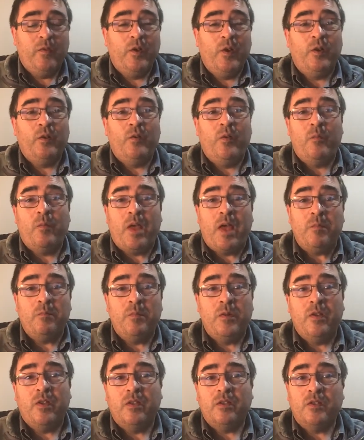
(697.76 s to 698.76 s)
we've got to
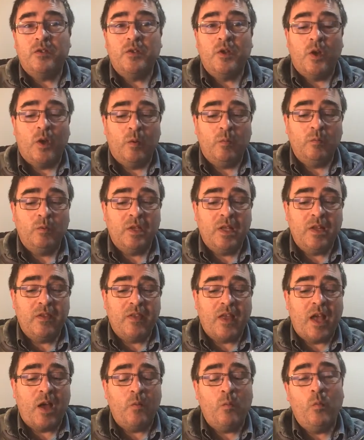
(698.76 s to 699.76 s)
remember that there's
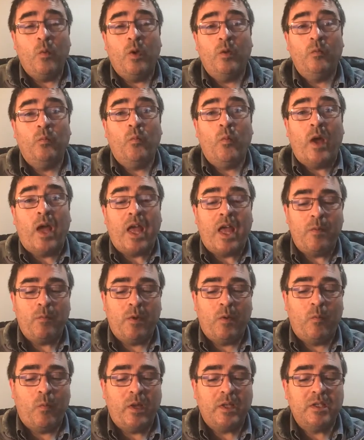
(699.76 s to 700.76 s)
only that one
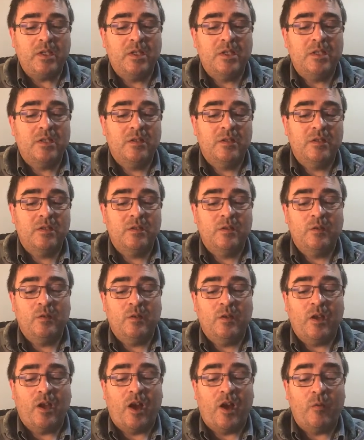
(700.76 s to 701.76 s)
way by which
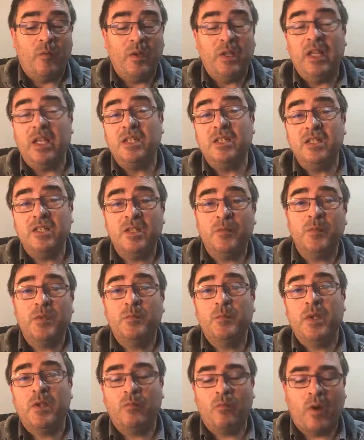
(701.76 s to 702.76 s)
our
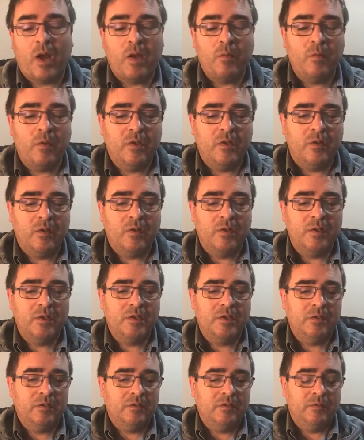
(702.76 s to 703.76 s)
relationship is made right with
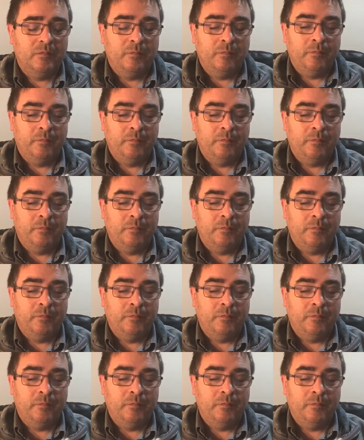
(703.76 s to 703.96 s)
God.